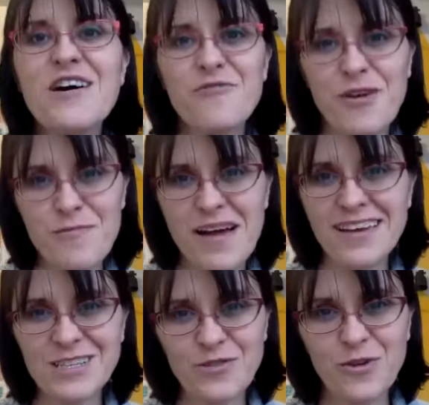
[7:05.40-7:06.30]
from
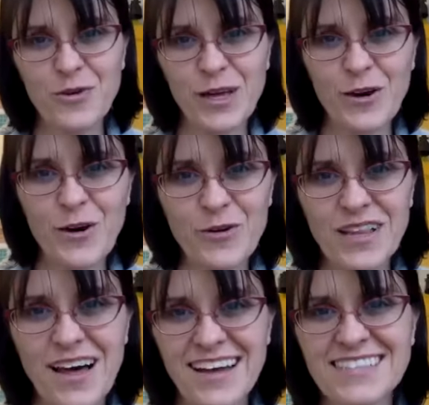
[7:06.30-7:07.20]
interviewing your own
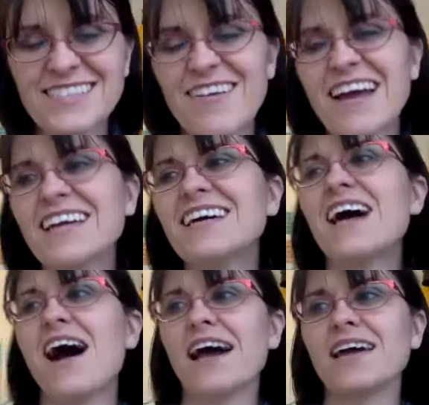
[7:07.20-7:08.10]
clients, right?
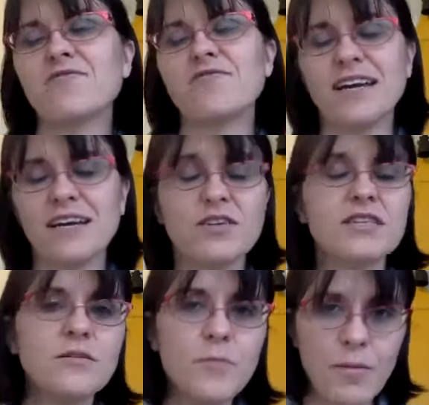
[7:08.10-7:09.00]
I can find out a
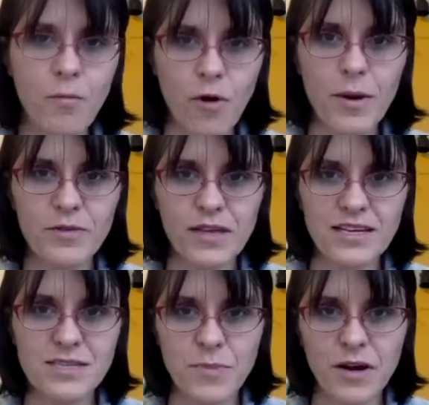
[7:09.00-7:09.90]
little bit more about the
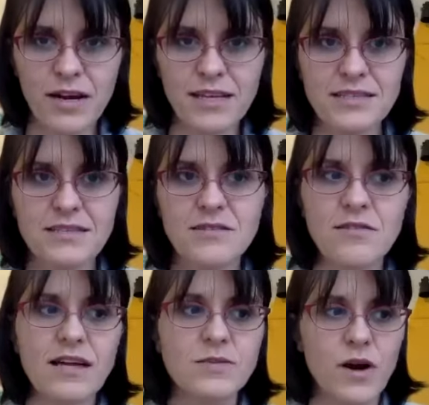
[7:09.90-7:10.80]
experience. And so
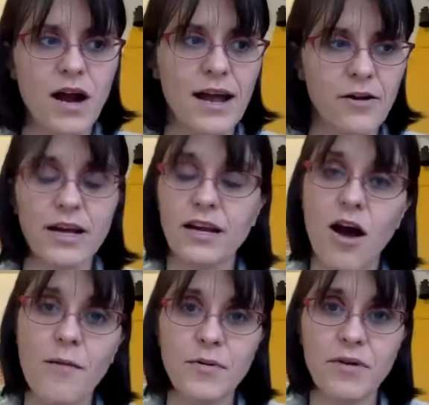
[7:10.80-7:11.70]
that's where hiring a
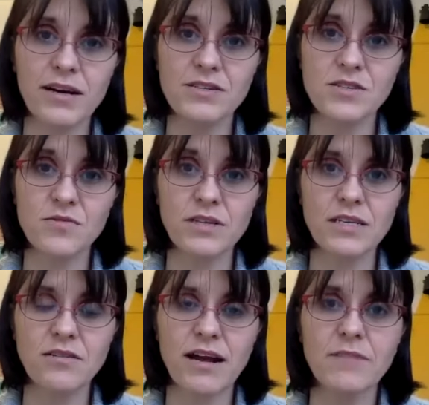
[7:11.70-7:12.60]
copywriter is a really
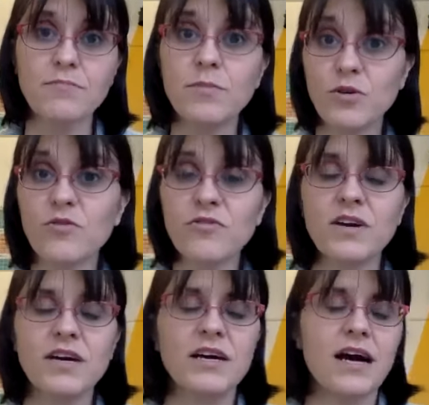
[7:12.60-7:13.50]
great move
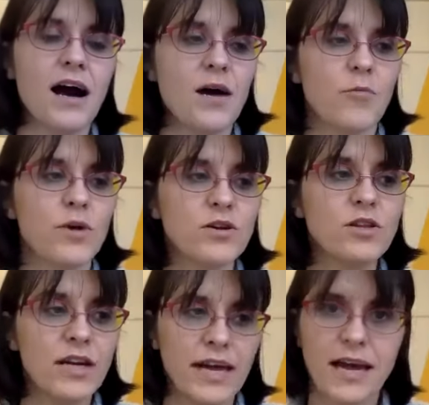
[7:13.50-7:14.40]
when you're
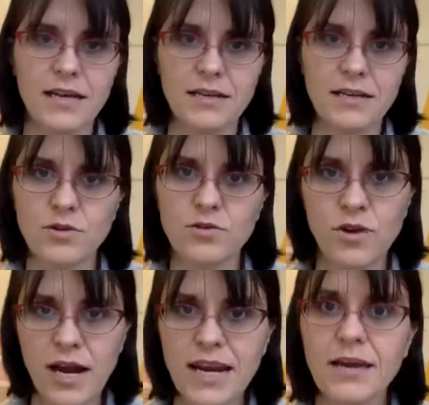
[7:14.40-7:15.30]
looking at
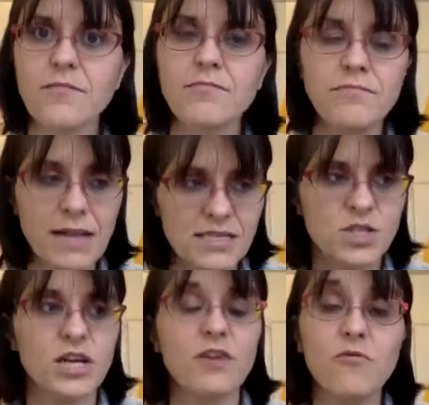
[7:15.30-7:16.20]
creating
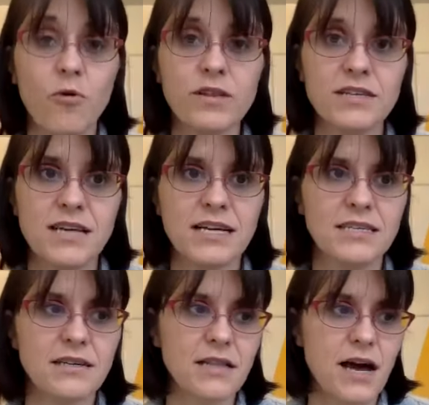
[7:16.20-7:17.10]
messaging for this
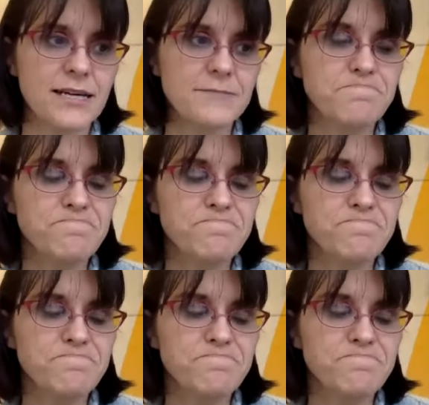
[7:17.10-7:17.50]
ideal client.